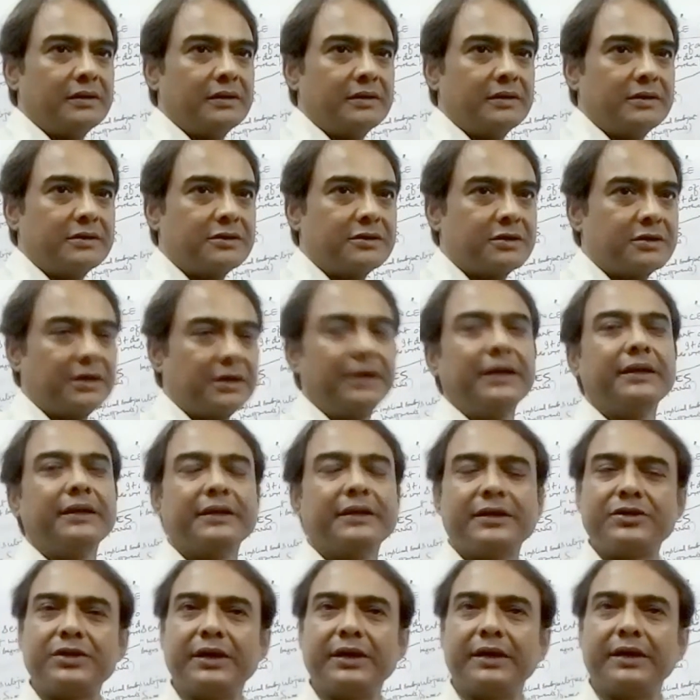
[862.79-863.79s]
Sit in
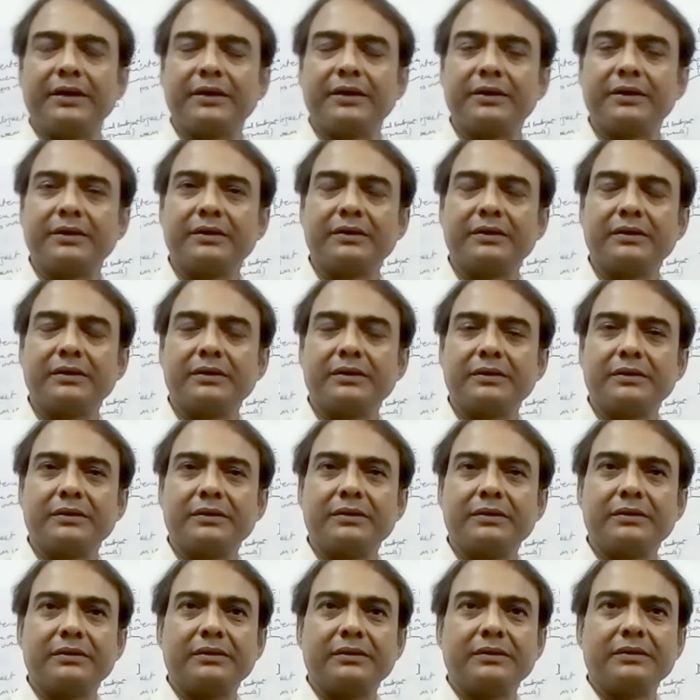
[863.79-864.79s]
the chair.
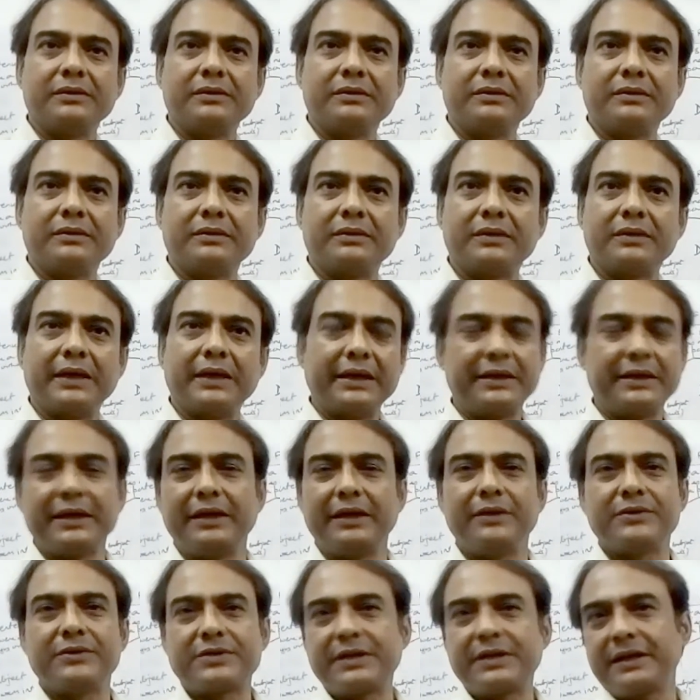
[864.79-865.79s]
I tell
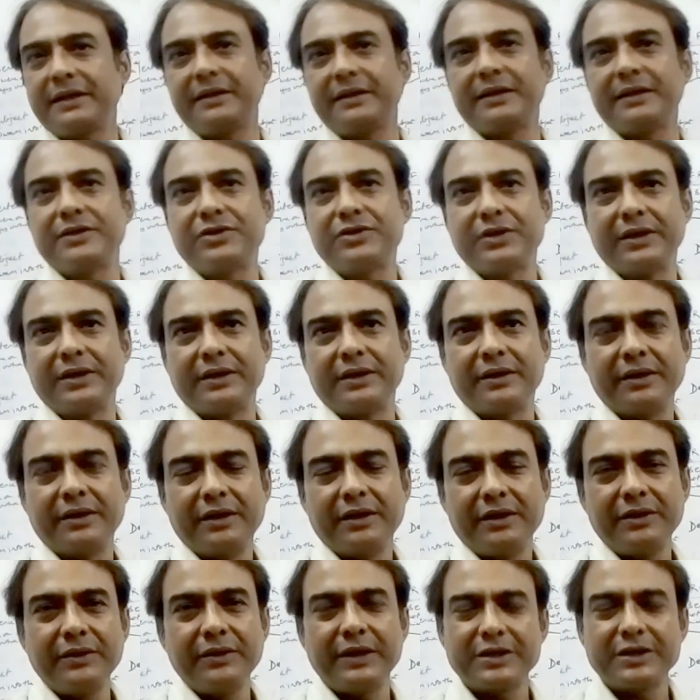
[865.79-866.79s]
you, sit in the chair.
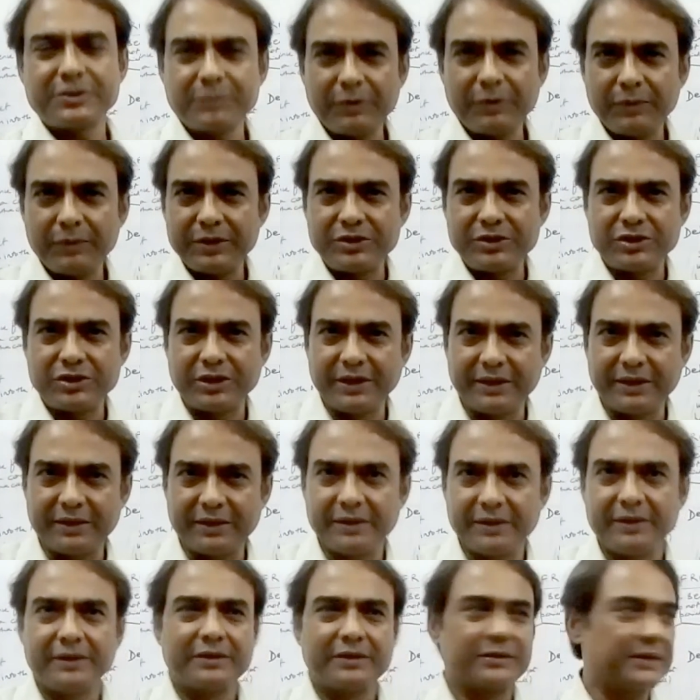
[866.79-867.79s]
You ask me which chair?
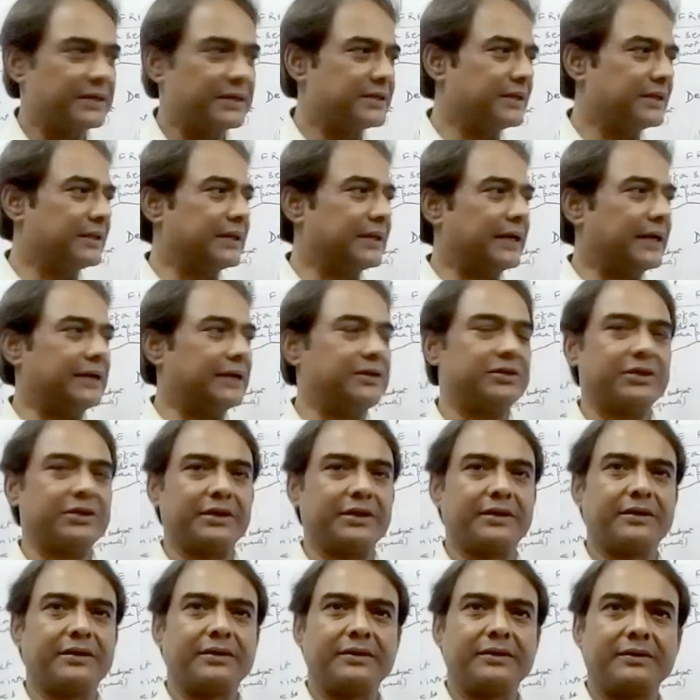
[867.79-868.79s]
So I say that chair.